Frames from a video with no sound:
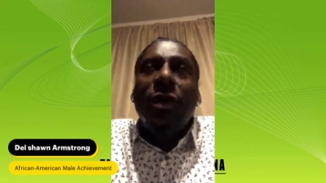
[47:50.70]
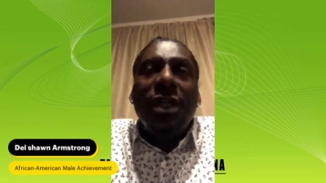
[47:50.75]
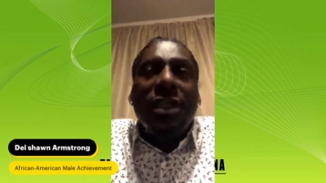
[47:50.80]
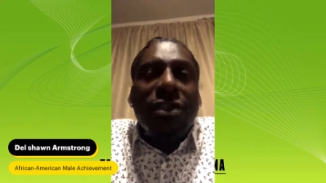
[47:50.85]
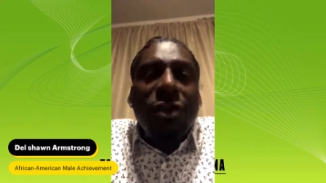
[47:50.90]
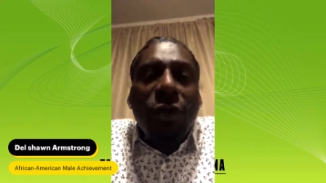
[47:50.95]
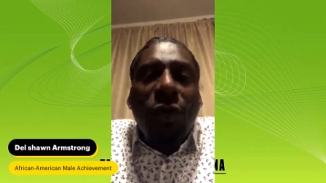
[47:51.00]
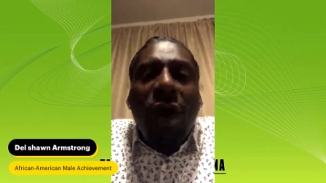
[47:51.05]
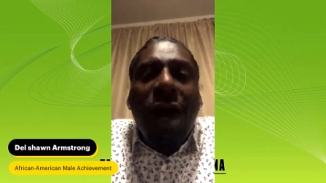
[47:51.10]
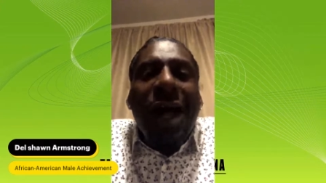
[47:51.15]
the
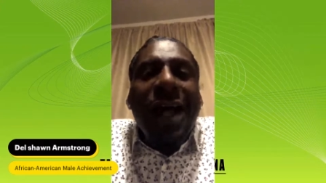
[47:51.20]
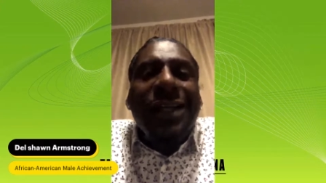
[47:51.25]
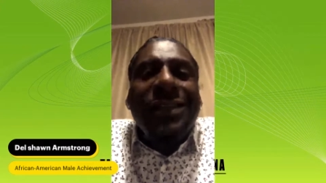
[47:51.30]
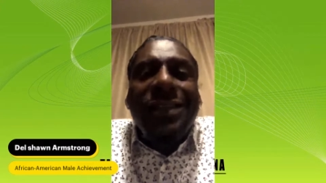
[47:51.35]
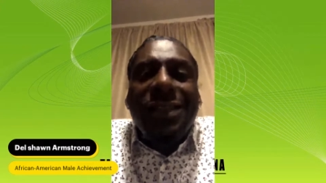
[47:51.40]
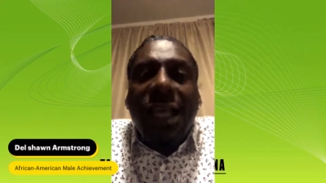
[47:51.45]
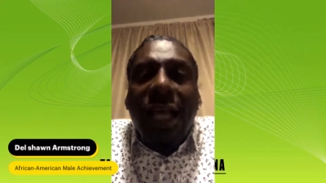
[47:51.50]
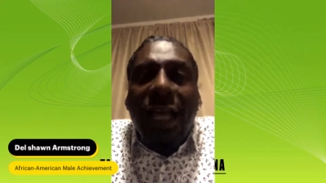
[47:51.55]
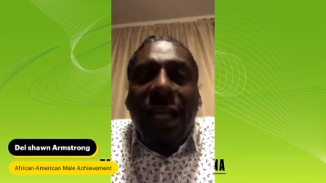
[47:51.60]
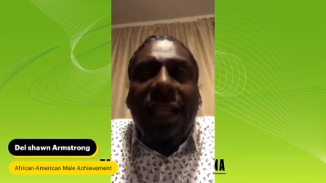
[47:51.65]
reason why I
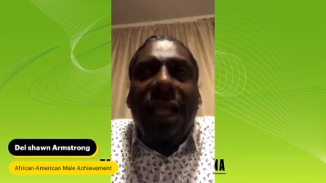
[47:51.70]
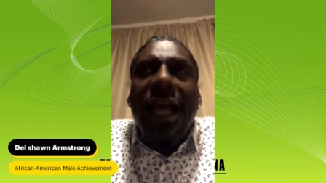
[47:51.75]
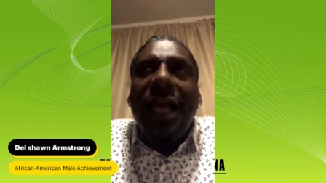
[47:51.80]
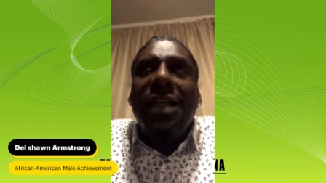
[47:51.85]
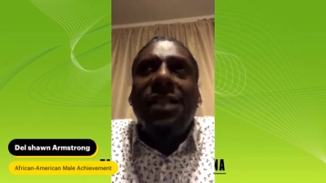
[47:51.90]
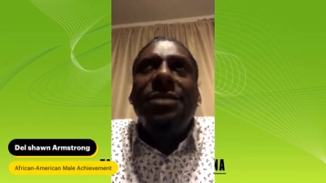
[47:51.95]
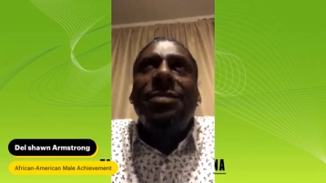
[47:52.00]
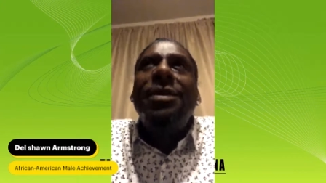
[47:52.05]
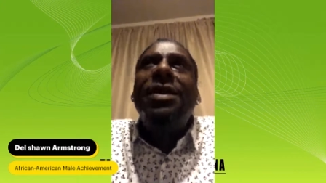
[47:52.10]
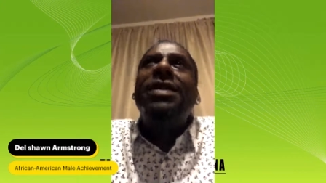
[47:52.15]
say
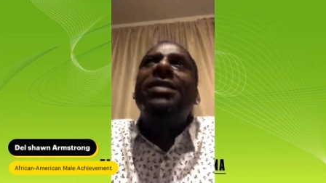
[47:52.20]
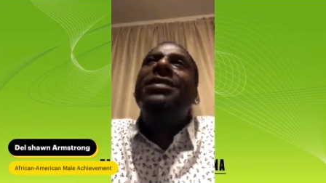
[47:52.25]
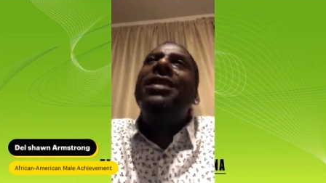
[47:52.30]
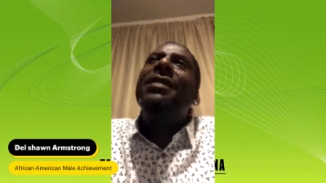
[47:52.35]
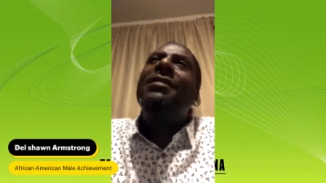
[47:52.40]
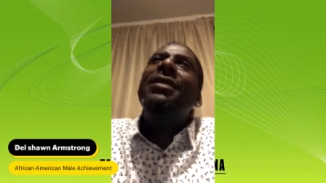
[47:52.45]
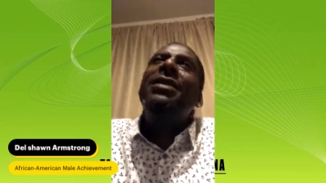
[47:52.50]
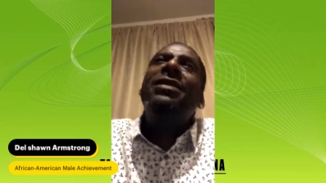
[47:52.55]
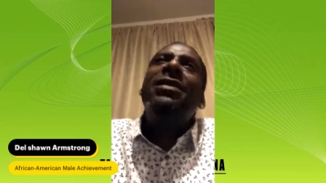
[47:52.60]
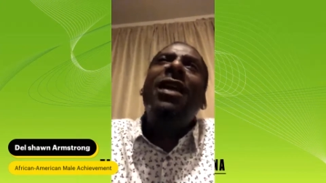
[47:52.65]
that is because
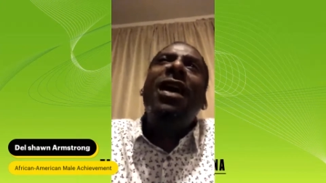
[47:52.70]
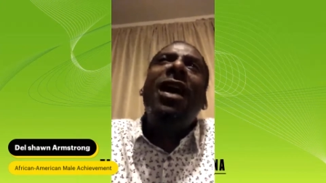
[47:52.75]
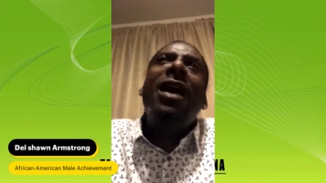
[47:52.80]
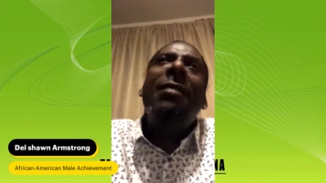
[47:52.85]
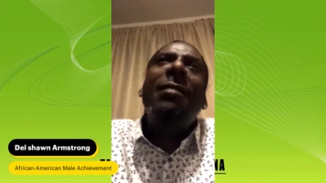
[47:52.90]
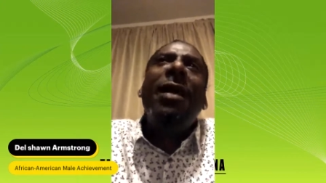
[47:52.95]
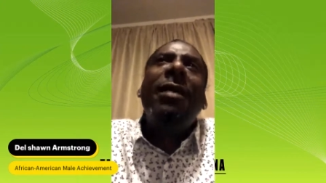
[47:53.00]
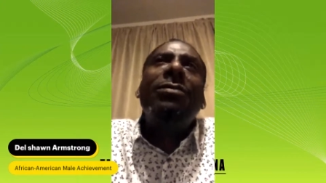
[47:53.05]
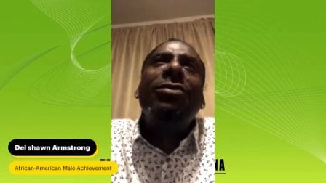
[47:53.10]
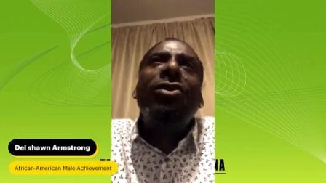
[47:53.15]
every
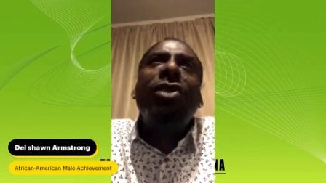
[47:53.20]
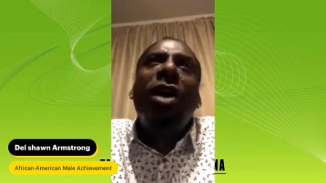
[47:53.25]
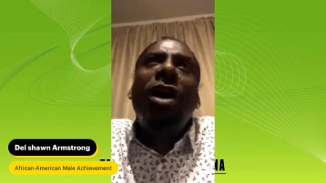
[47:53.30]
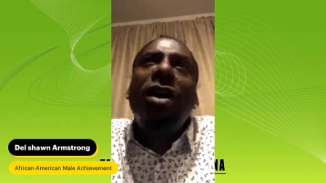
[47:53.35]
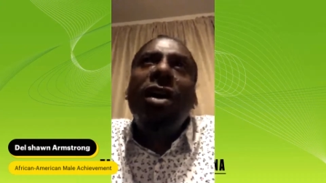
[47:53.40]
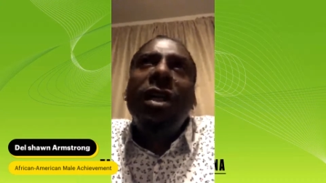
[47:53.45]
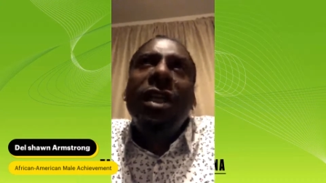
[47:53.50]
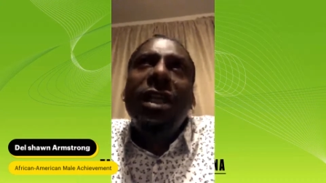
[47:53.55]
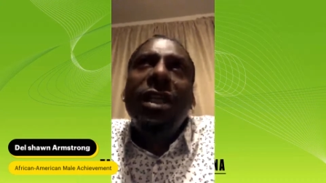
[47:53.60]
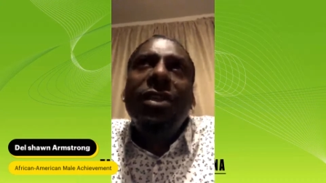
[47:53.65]
time I'm
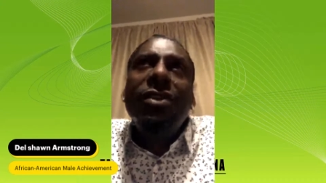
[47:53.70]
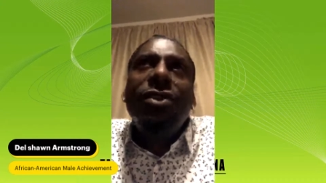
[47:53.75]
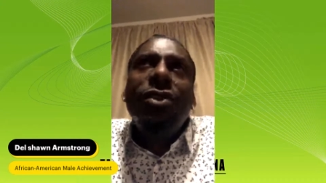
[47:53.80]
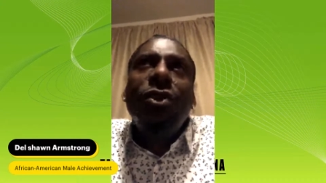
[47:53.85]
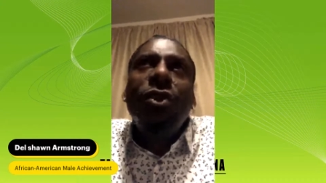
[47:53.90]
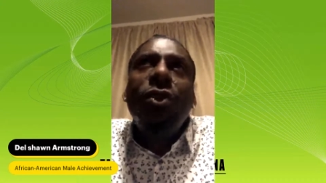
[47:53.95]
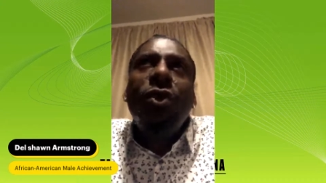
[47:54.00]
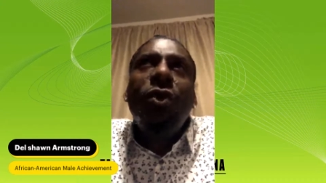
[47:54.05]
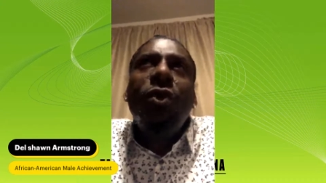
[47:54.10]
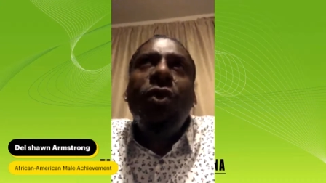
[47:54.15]
talking
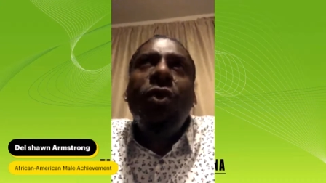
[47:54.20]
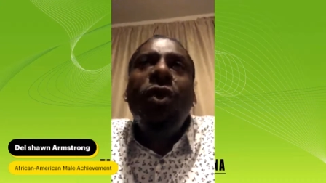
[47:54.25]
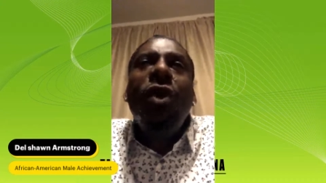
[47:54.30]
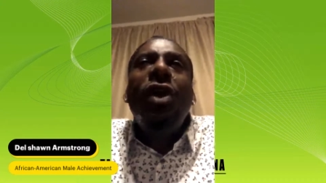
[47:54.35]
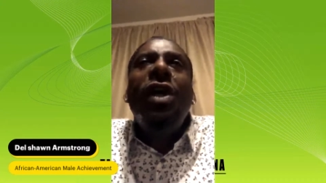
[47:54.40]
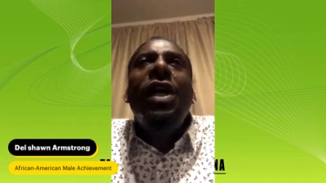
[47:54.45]
to